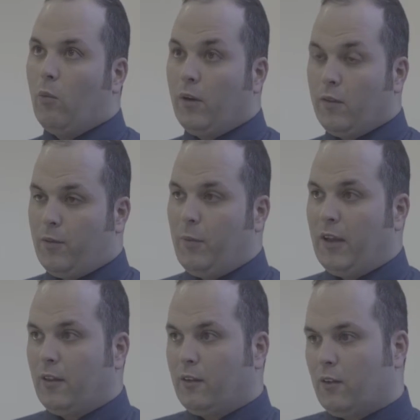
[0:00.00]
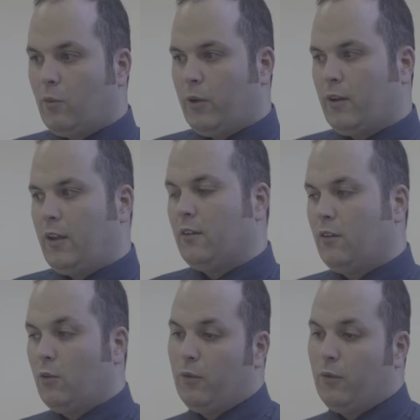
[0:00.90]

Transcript: One of the big things that we're keen to do,